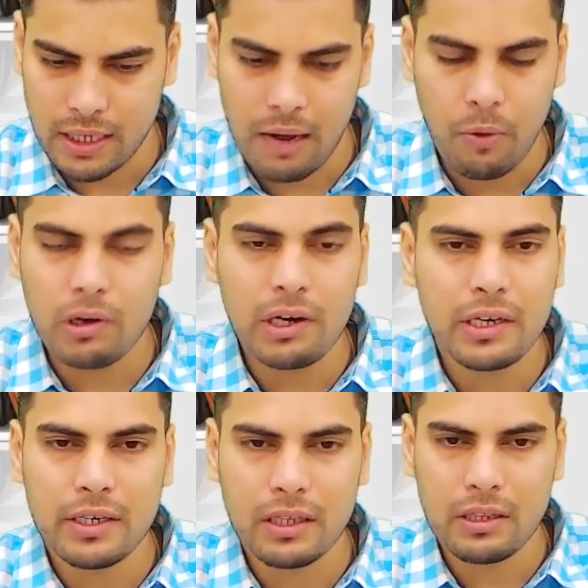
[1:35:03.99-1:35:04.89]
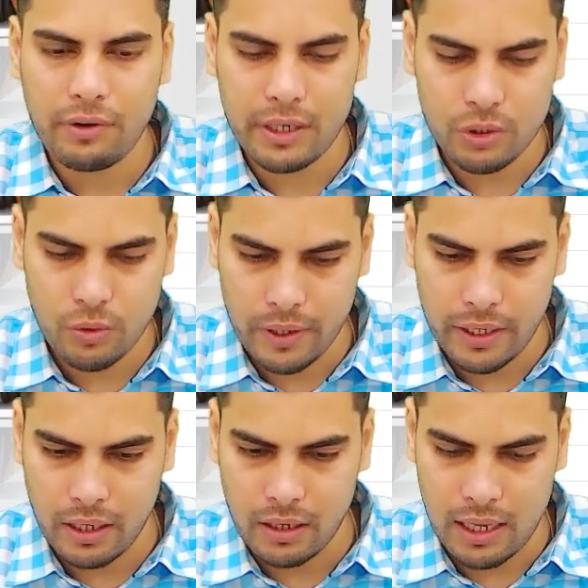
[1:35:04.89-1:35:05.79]
I've already written the rates over
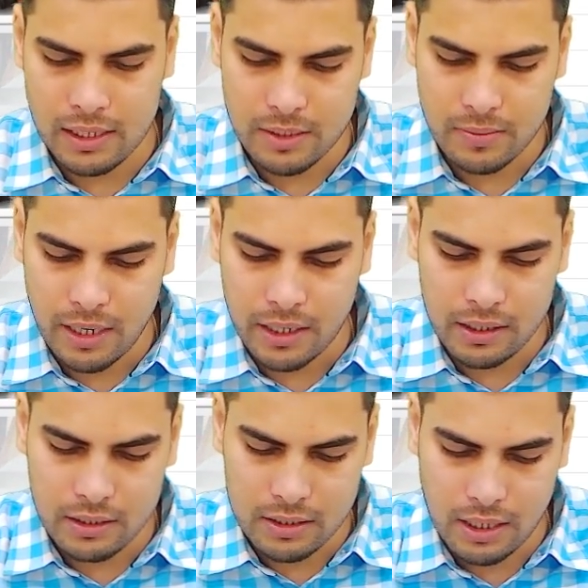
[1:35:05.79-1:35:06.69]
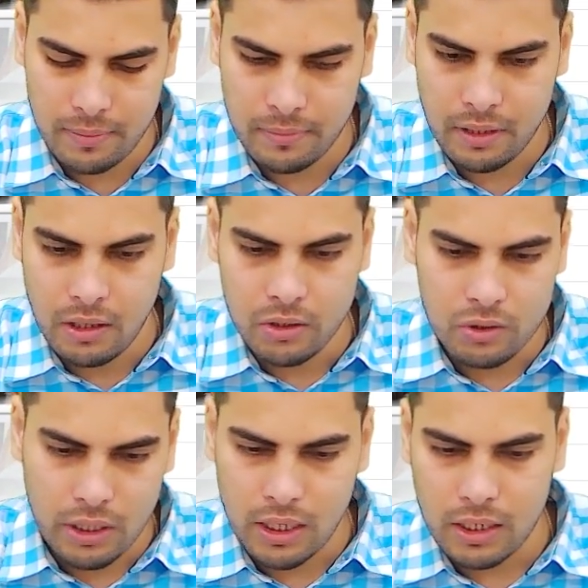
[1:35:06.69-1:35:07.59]
here. I'll just be writing the same.
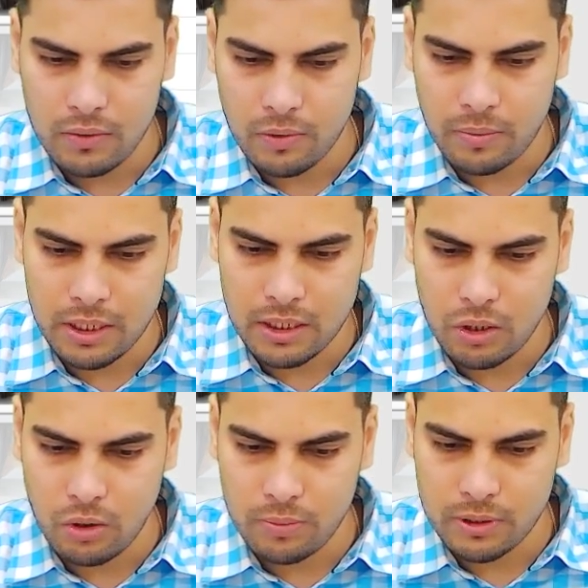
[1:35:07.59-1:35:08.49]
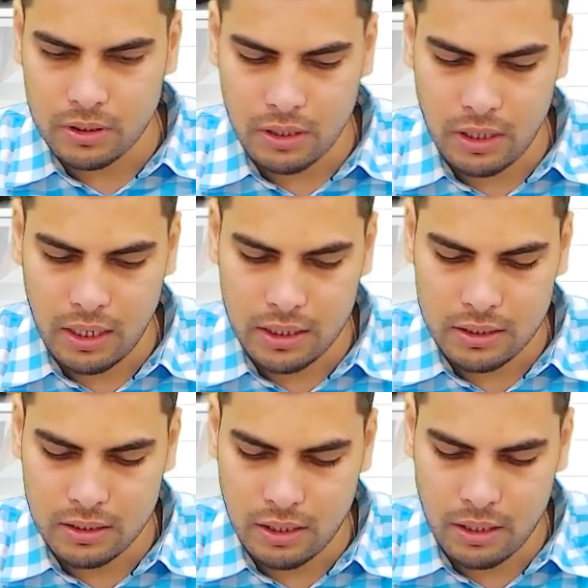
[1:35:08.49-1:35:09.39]
So here it would be 0%,
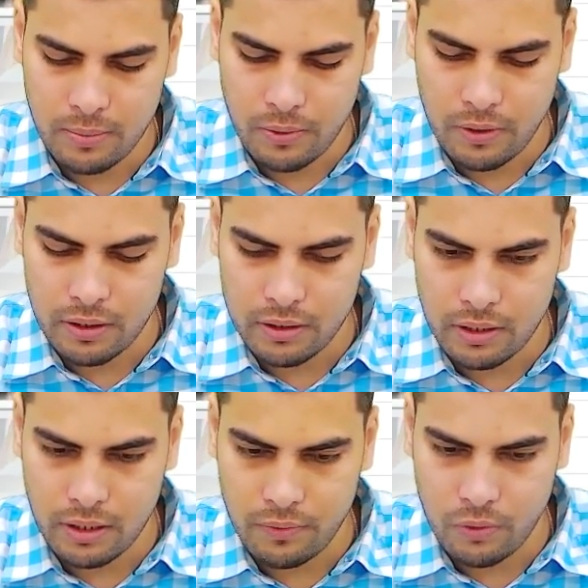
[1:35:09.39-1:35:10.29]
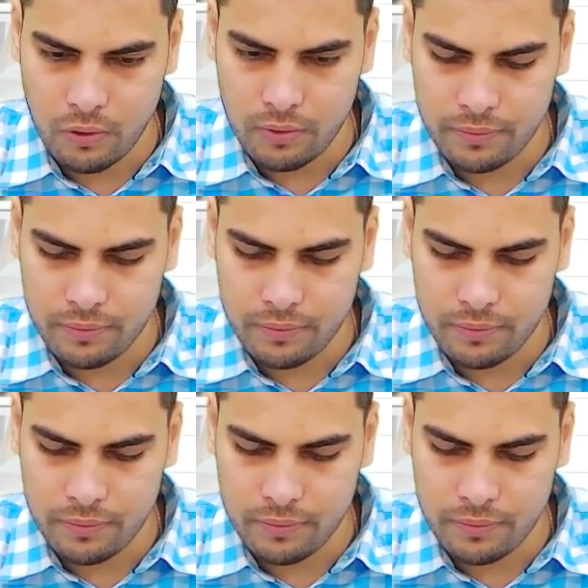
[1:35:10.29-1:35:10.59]
3.34.